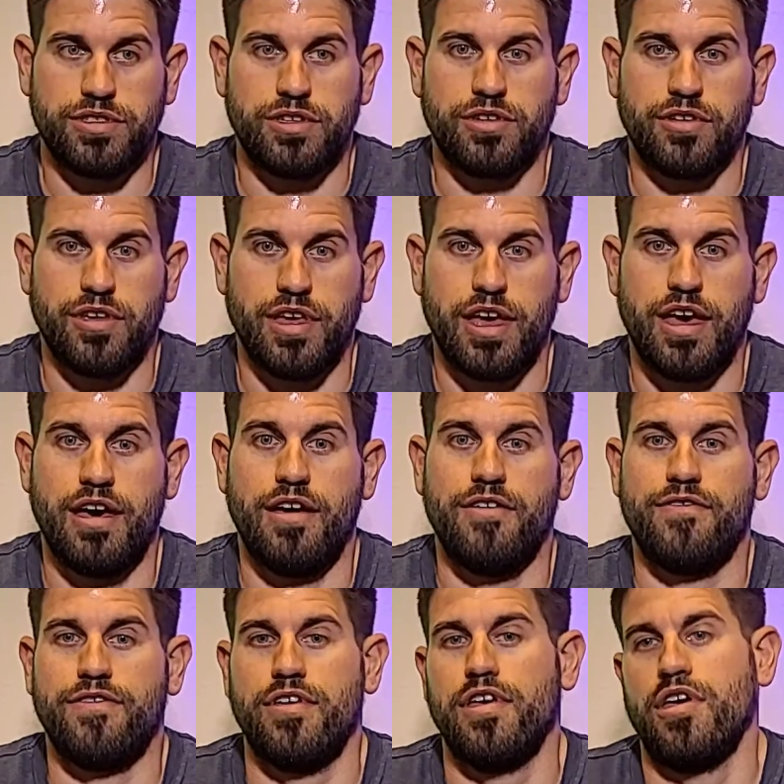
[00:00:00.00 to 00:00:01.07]
so you'll
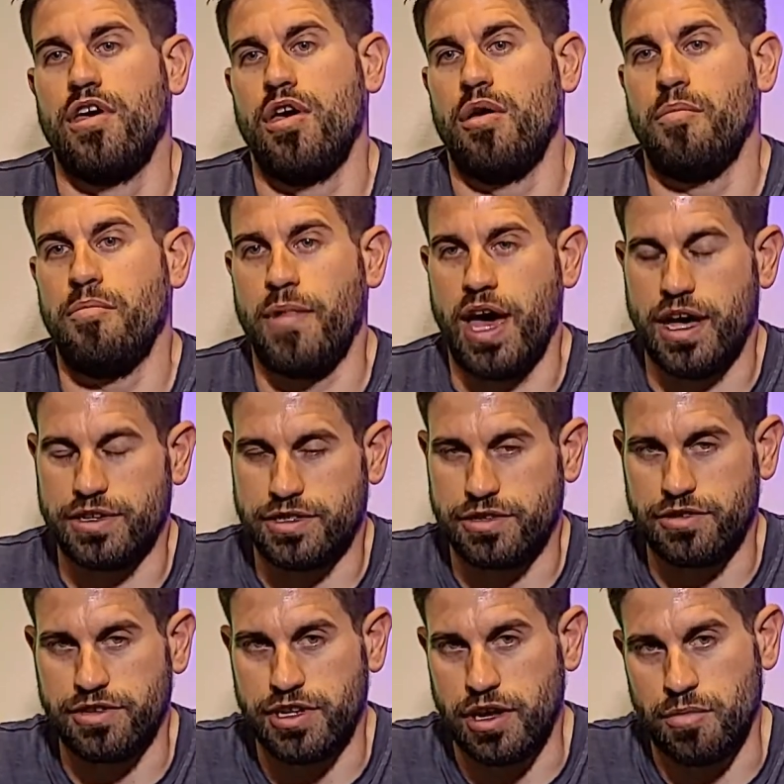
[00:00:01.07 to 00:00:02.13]
have
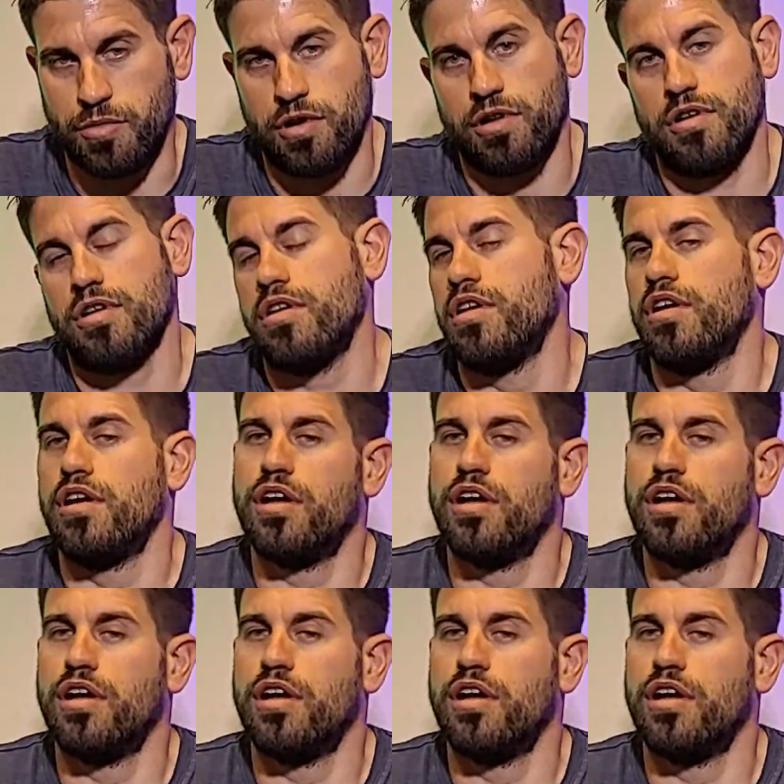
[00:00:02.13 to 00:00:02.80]
master dimmer,